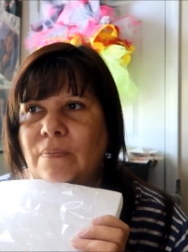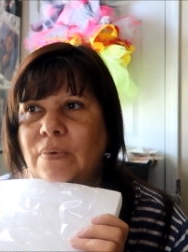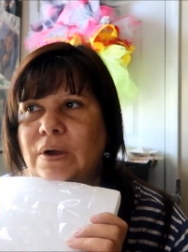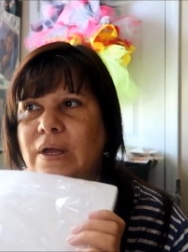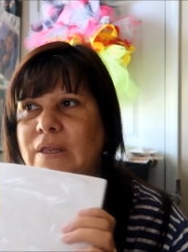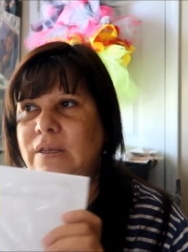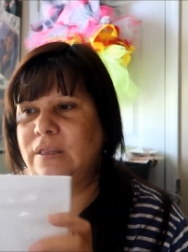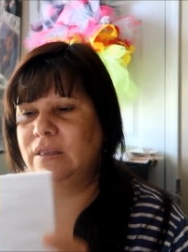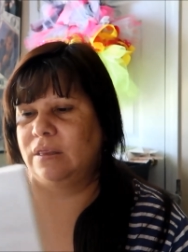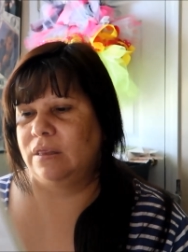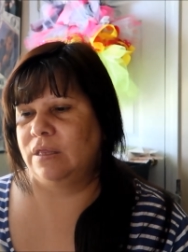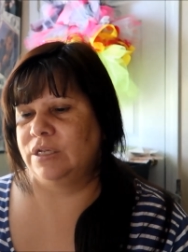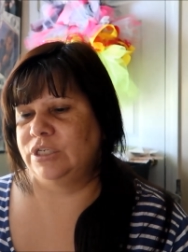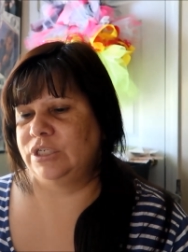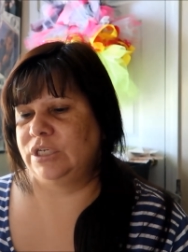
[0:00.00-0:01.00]
but
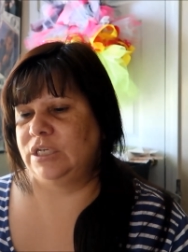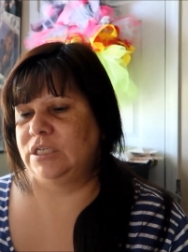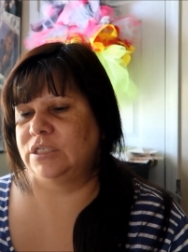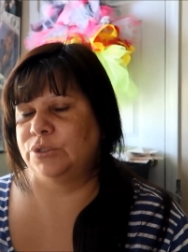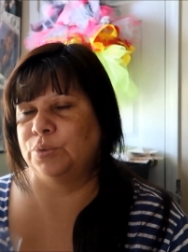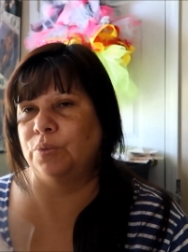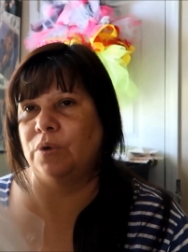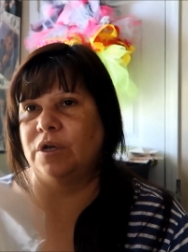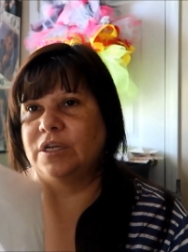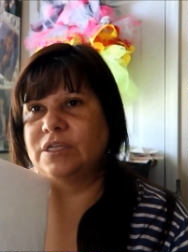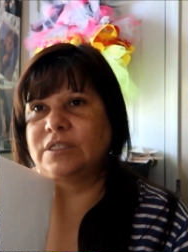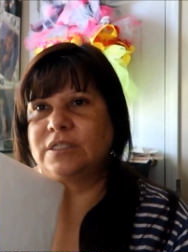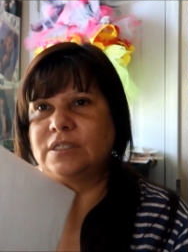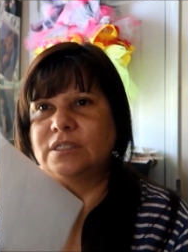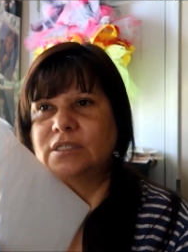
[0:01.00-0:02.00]
the sheets
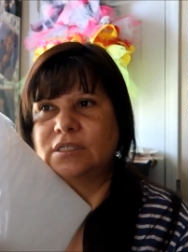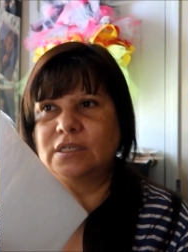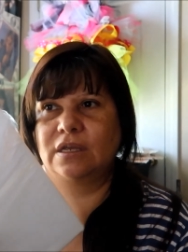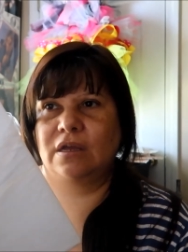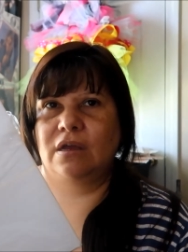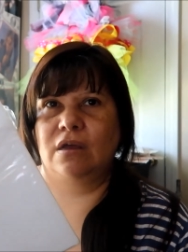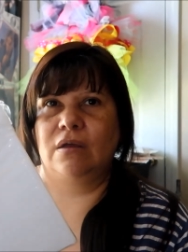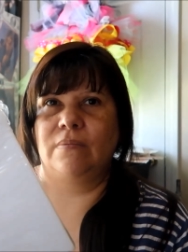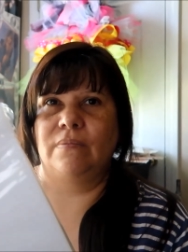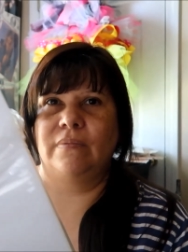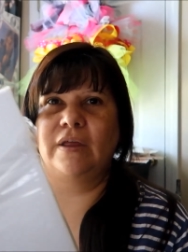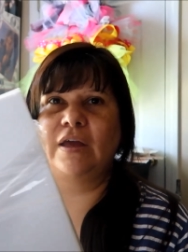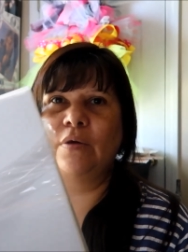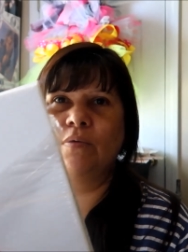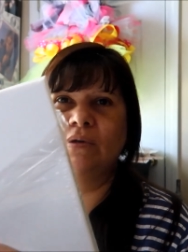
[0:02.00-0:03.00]
was
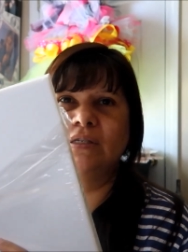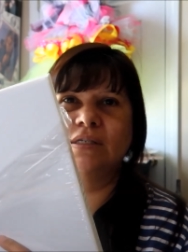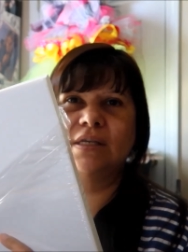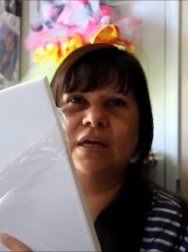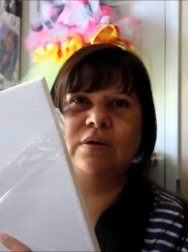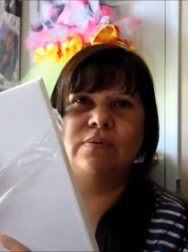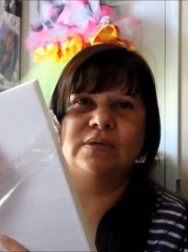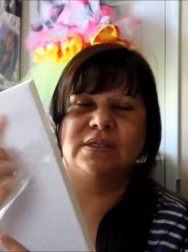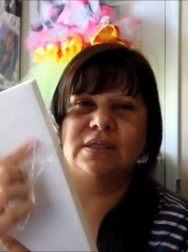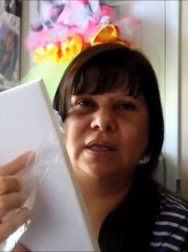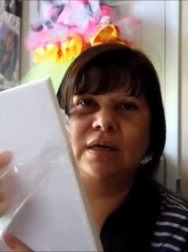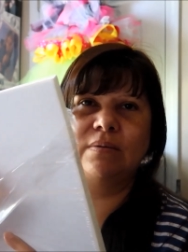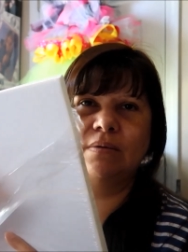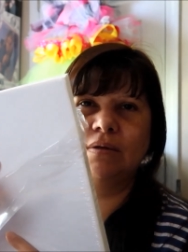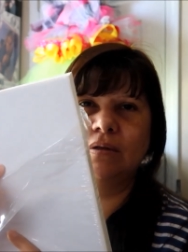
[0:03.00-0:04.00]
like one side was
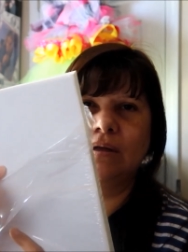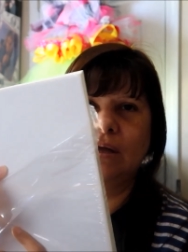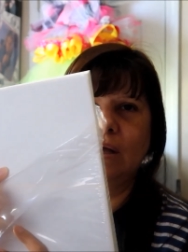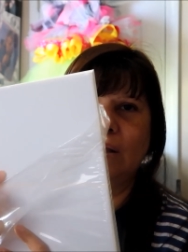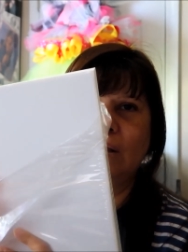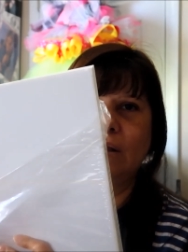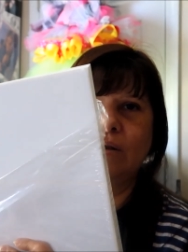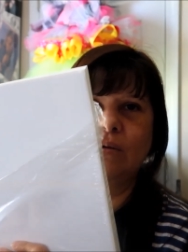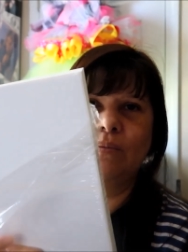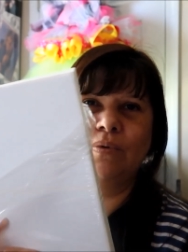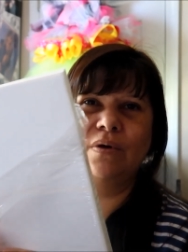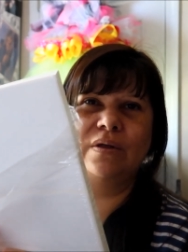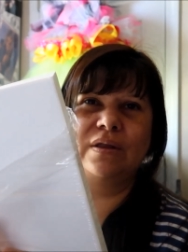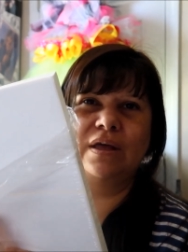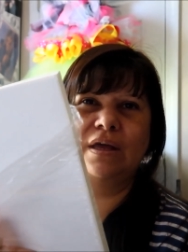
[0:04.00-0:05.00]
label, and then you
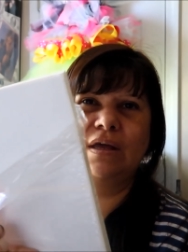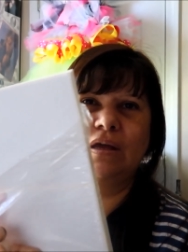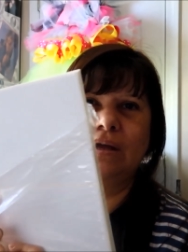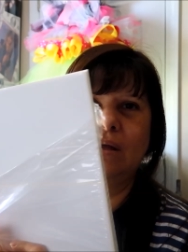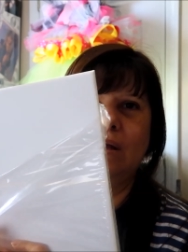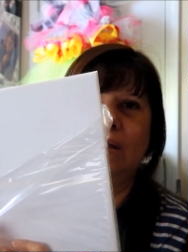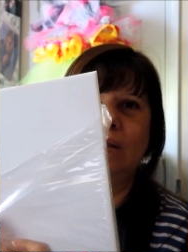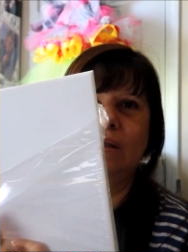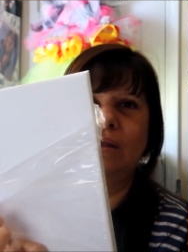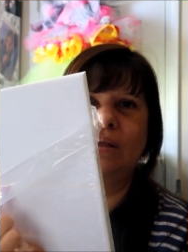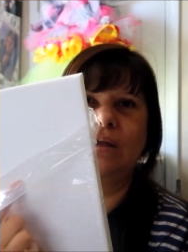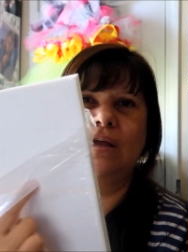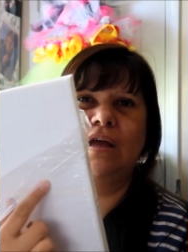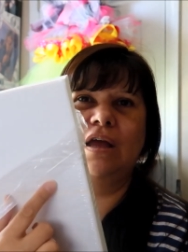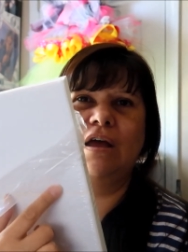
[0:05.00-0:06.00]
put like, and then
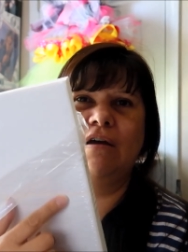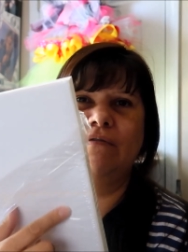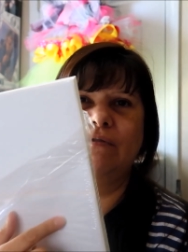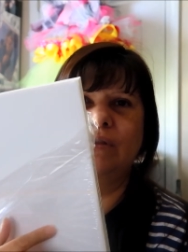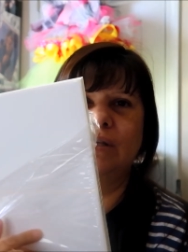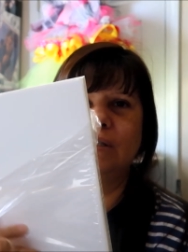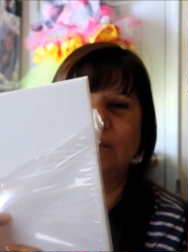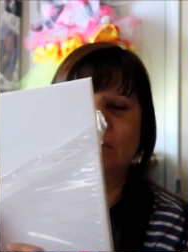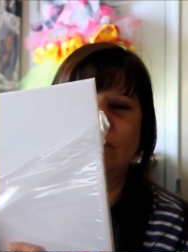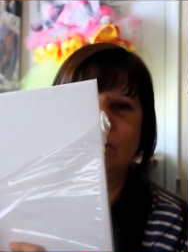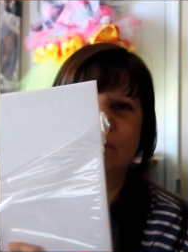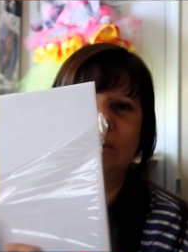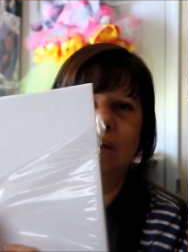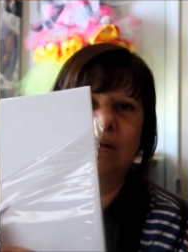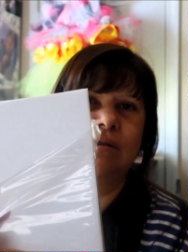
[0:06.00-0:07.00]
the half, this
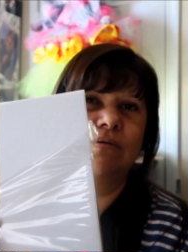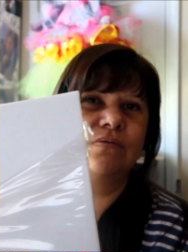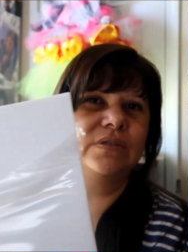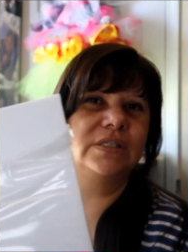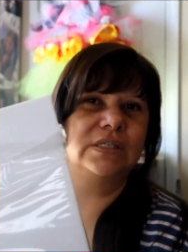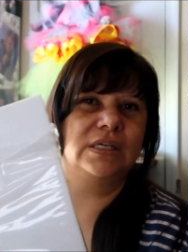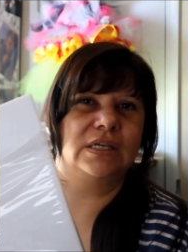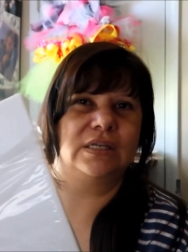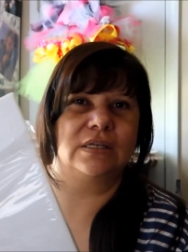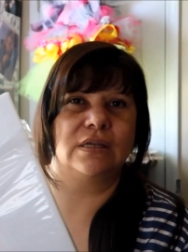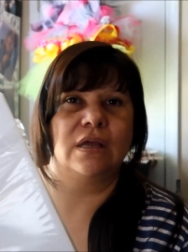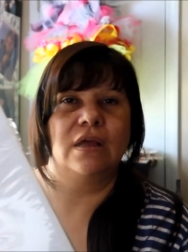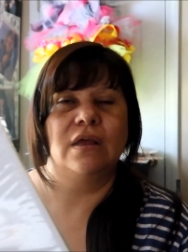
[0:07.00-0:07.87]
was like the receipt.